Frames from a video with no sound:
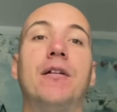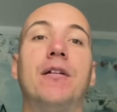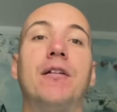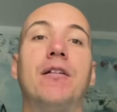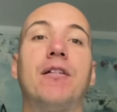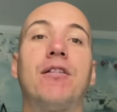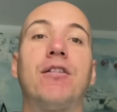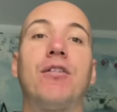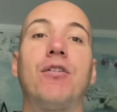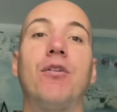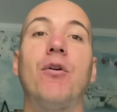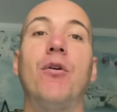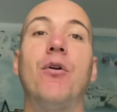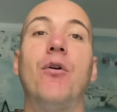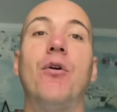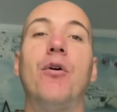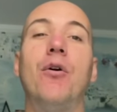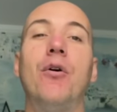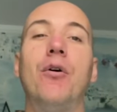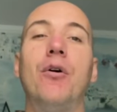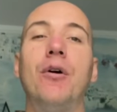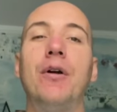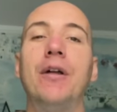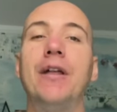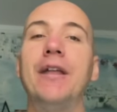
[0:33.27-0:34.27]

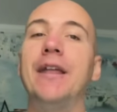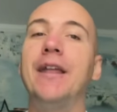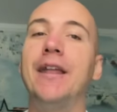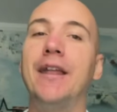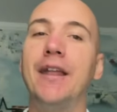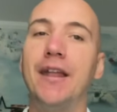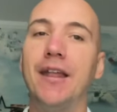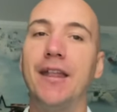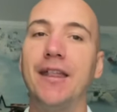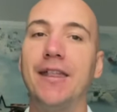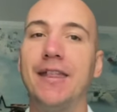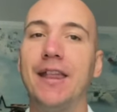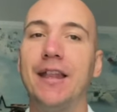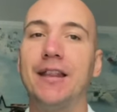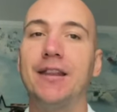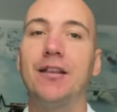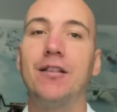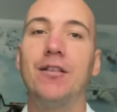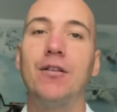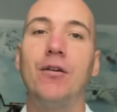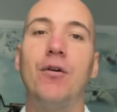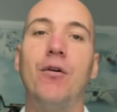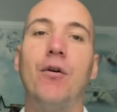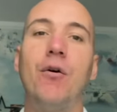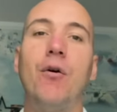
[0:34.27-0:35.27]
so that
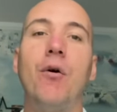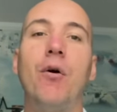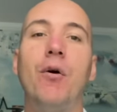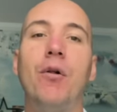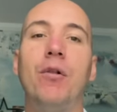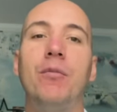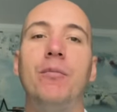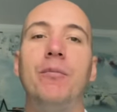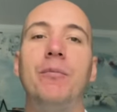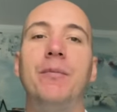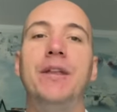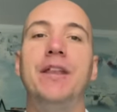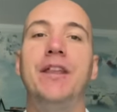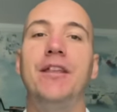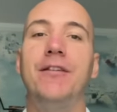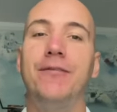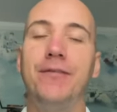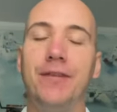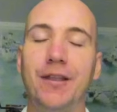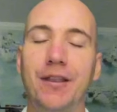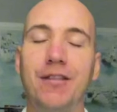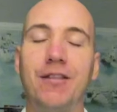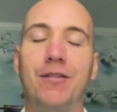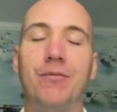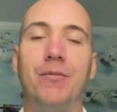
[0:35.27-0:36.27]
it all
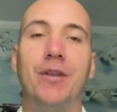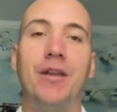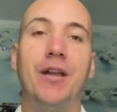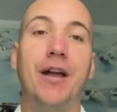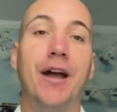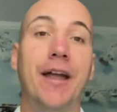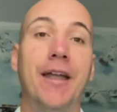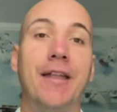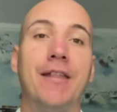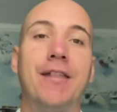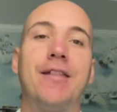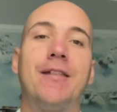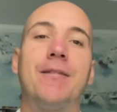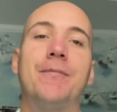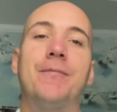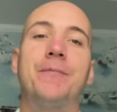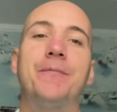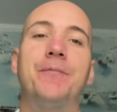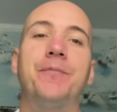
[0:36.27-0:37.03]
benefits me, guys.